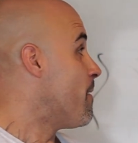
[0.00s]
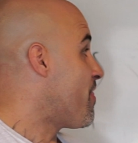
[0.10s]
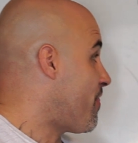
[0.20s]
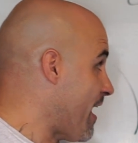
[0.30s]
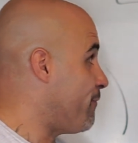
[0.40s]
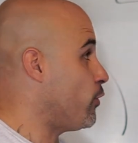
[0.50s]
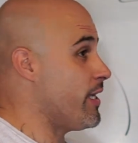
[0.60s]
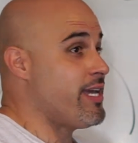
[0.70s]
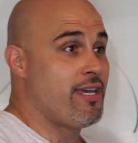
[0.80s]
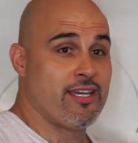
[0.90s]

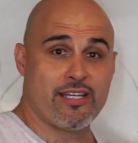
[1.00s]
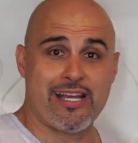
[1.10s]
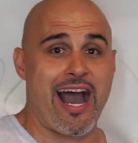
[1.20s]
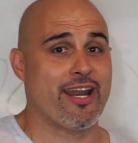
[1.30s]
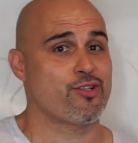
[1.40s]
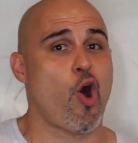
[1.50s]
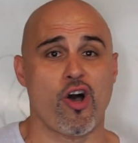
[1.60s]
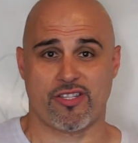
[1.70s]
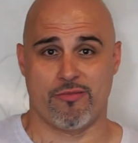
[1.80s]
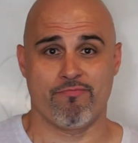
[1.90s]
Thankfully, God is
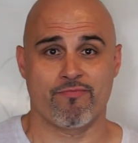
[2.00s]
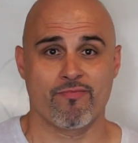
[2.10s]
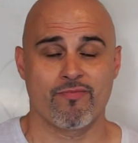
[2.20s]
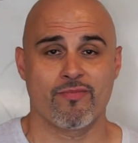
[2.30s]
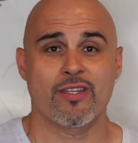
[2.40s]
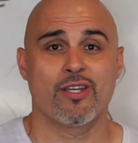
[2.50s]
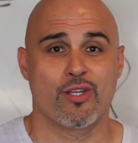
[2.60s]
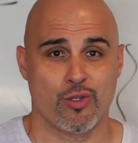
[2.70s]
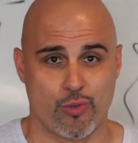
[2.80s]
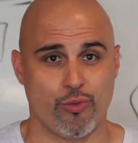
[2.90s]
awesome.
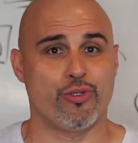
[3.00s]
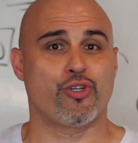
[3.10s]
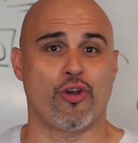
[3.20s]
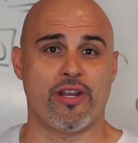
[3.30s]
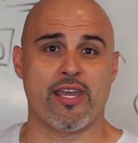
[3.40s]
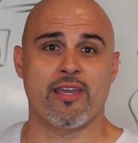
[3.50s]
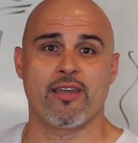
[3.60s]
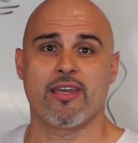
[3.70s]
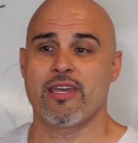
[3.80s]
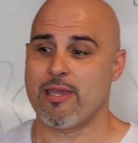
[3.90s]
Through the journey,
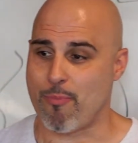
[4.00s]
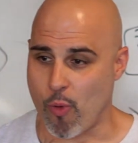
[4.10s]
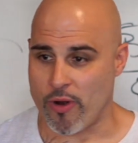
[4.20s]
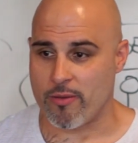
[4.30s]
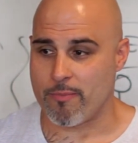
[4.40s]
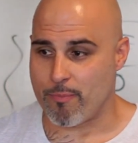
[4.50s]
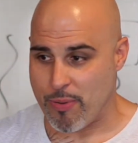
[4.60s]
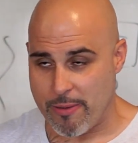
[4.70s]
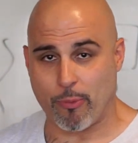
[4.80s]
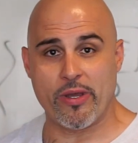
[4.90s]
He pointed
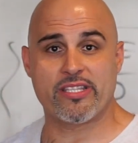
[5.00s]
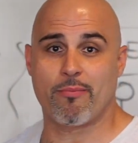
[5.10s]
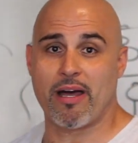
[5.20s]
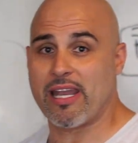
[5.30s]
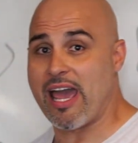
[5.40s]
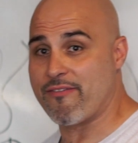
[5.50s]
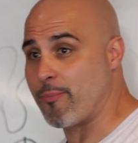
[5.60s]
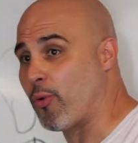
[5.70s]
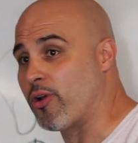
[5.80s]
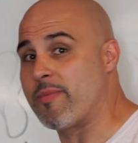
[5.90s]
people into my life and
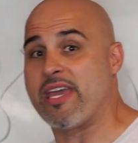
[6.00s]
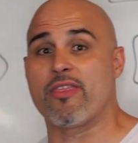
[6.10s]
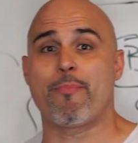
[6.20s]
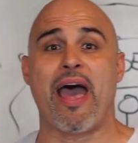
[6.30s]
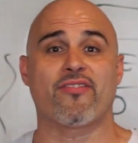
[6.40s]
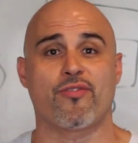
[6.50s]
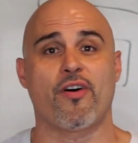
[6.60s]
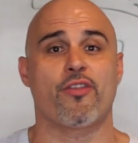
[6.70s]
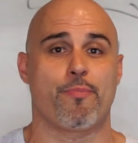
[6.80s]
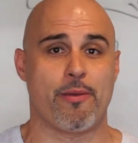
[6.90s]
pointed me in the paths of
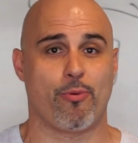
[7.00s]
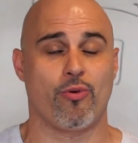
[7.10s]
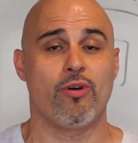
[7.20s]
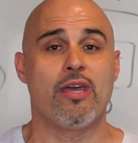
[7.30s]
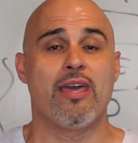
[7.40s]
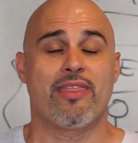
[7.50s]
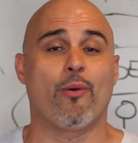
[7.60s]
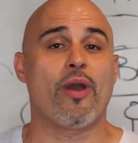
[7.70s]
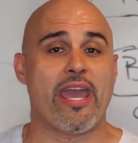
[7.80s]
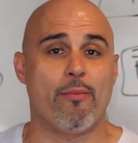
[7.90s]
other people that
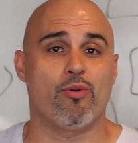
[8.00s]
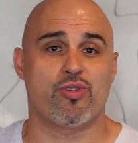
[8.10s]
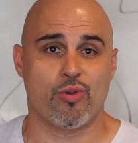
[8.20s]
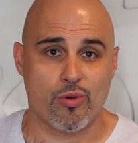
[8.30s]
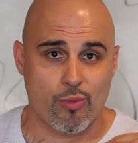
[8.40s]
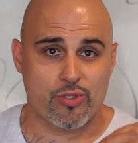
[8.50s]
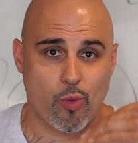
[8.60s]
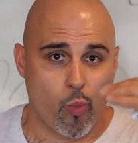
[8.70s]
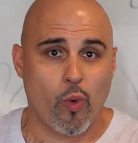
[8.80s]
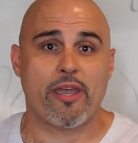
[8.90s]
were able
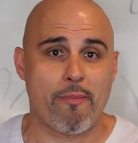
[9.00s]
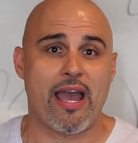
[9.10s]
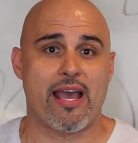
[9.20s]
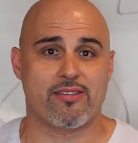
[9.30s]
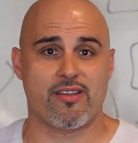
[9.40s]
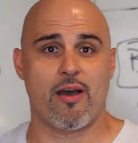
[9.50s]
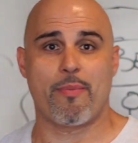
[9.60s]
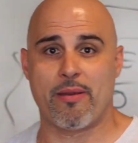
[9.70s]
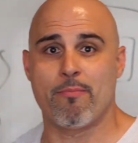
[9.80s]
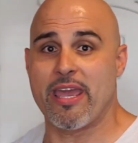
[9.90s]
to wake my ass up
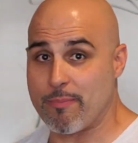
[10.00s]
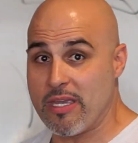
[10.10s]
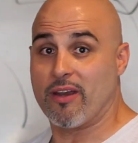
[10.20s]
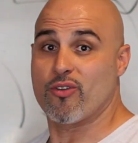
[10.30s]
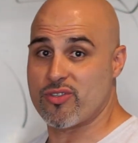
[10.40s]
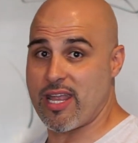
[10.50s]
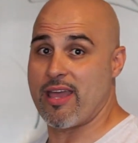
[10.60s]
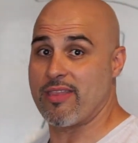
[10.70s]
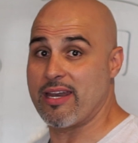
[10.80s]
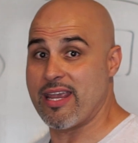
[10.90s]
and make me
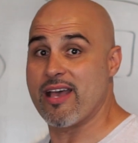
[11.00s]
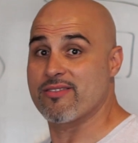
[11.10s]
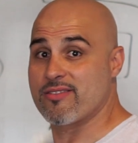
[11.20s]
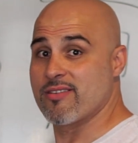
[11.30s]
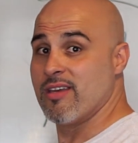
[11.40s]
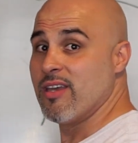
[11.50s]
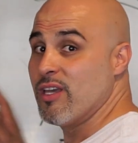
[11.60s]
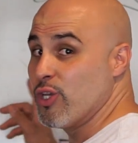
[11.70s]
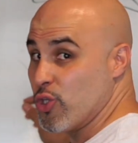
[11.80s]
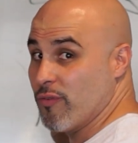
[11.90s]
understand that, yes,
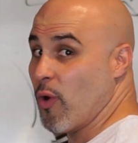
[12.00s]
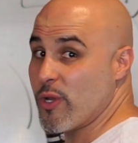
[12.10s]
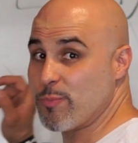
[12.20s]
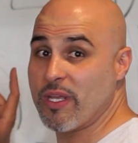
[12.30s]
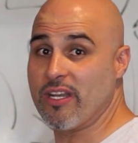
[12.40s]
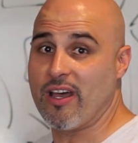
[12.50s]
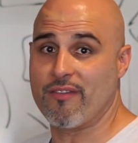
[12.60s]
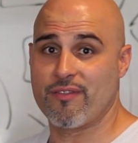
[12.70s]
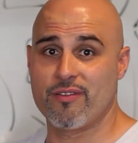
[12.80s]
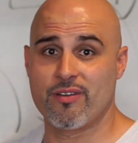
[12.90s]
you've always been enough.